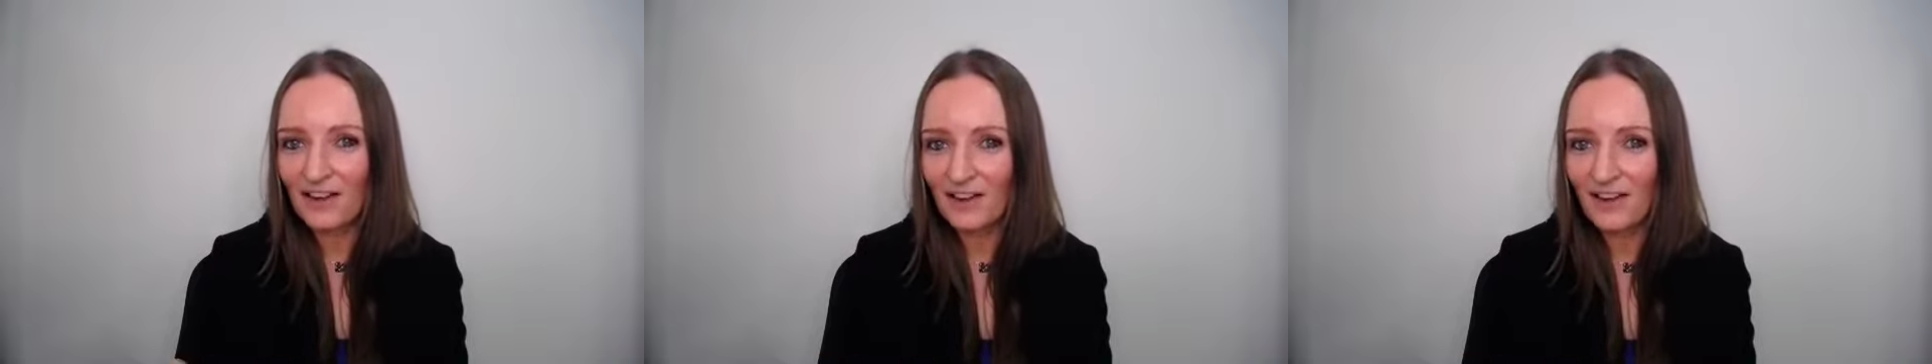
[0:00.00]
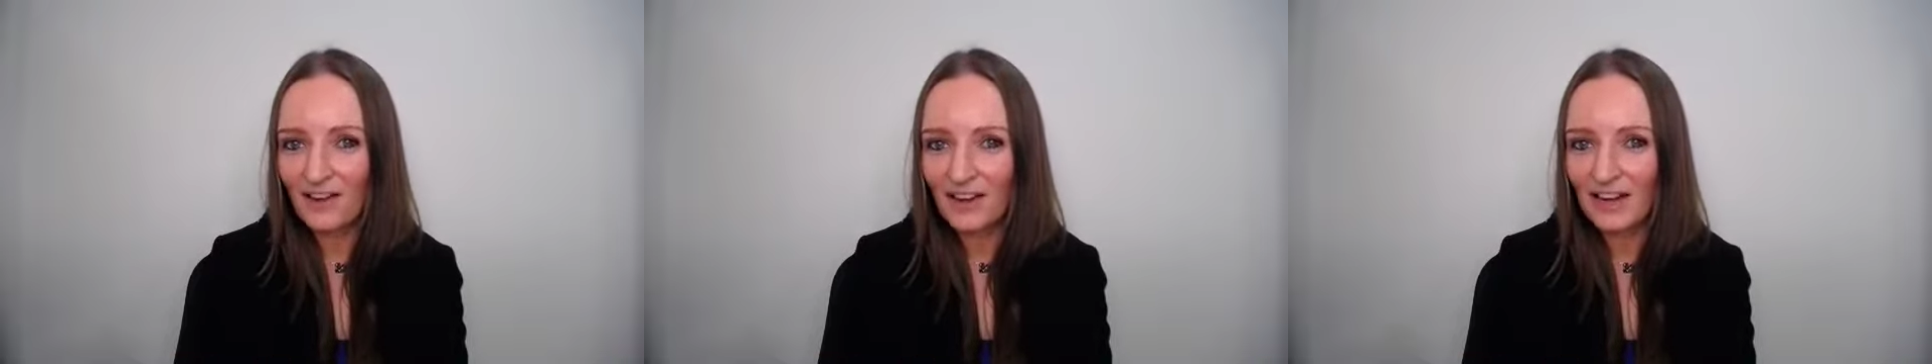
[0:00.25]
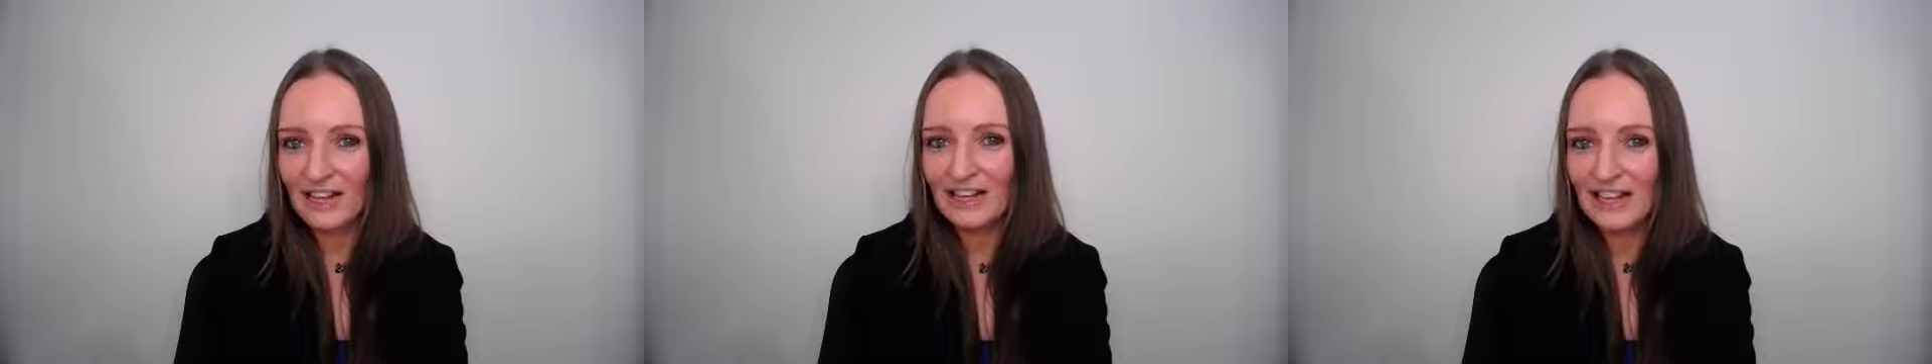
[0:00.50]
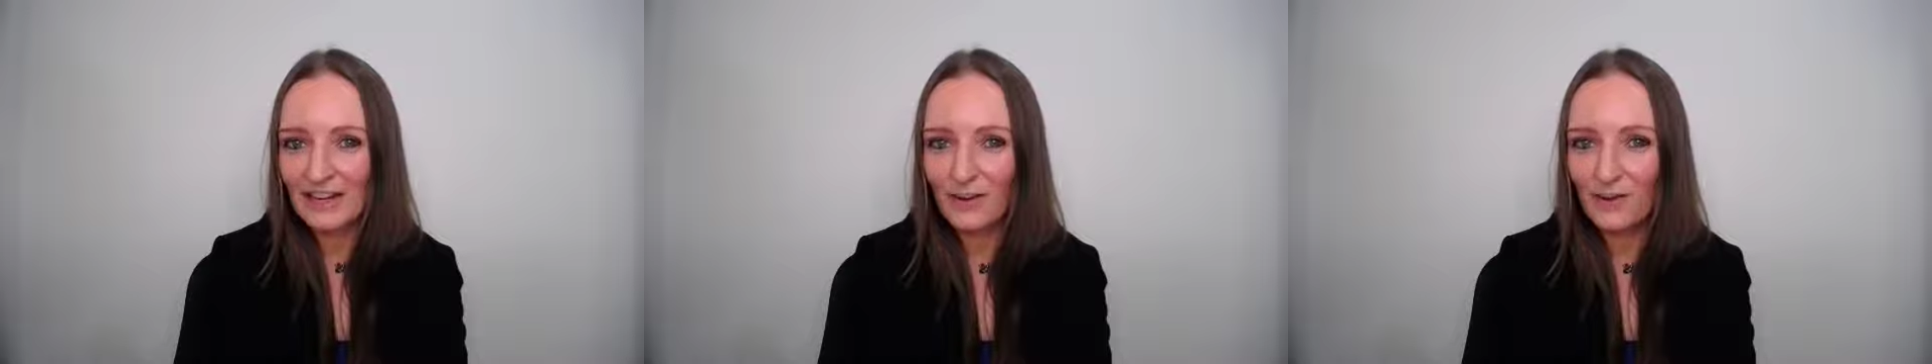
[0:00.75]
a lot in
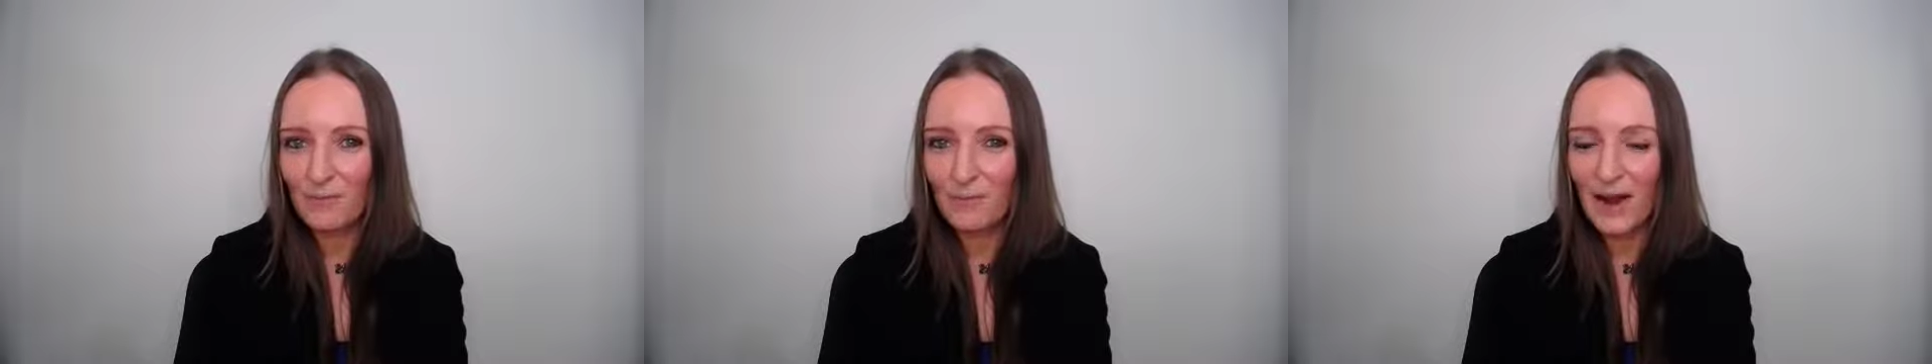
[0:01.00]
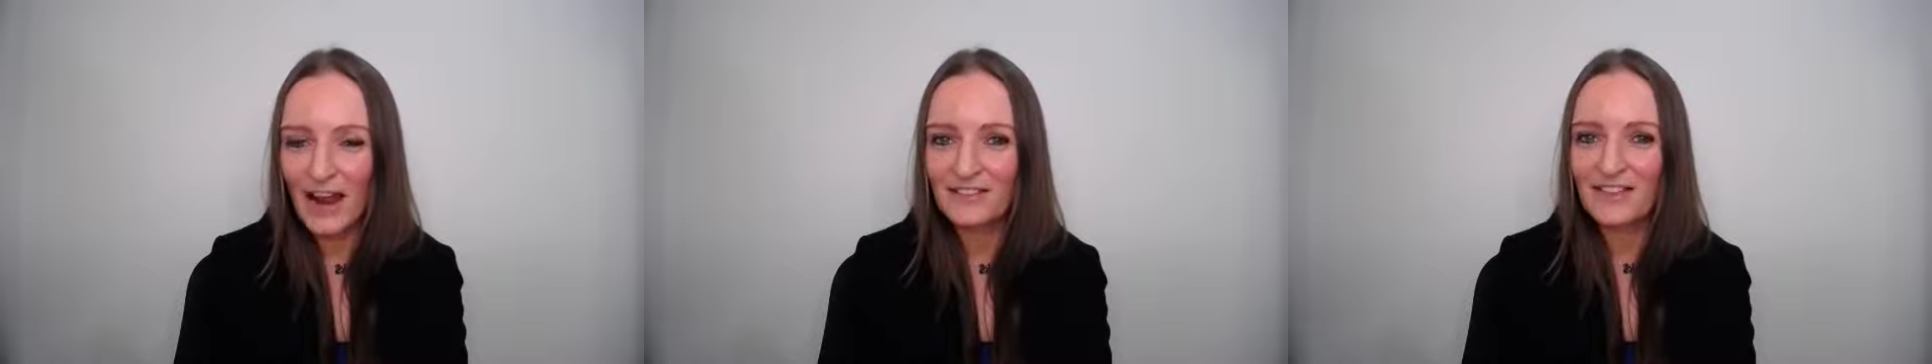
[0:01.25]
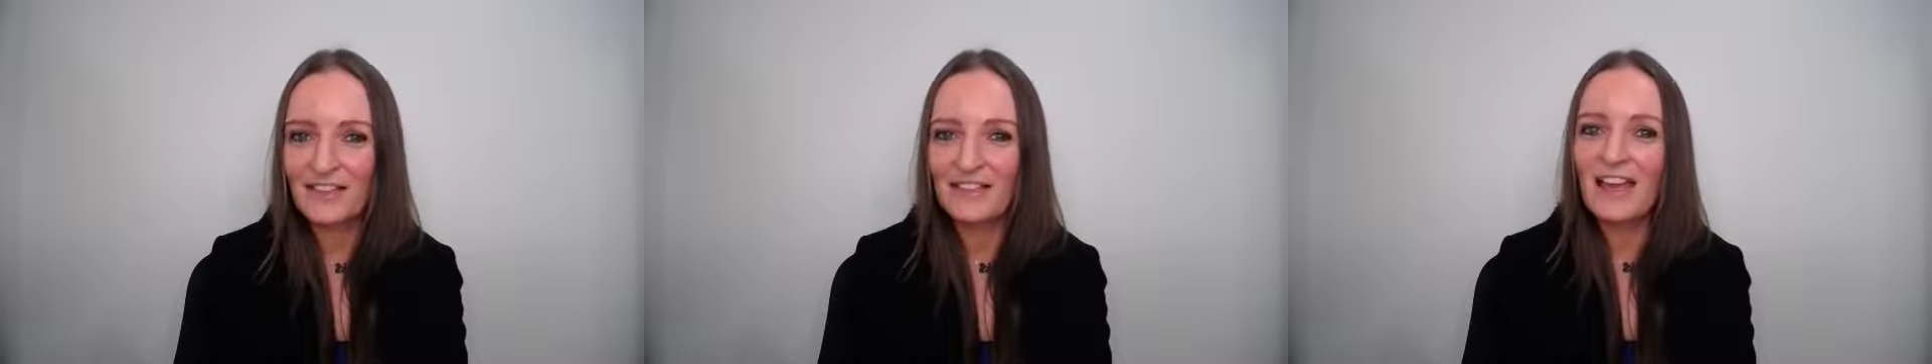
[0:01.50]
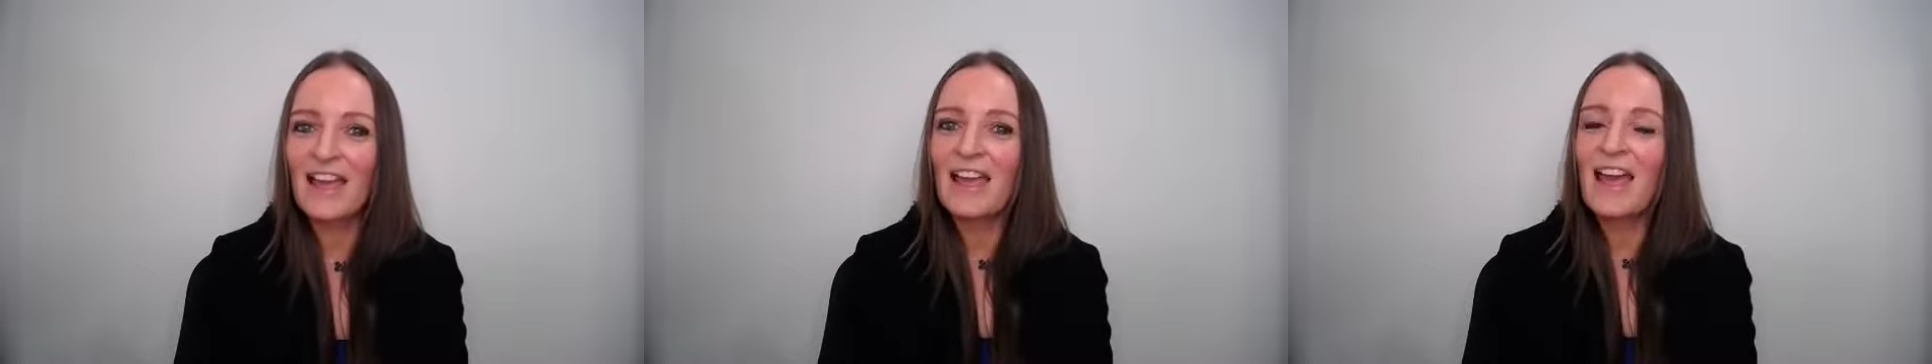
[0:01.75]
clinical practice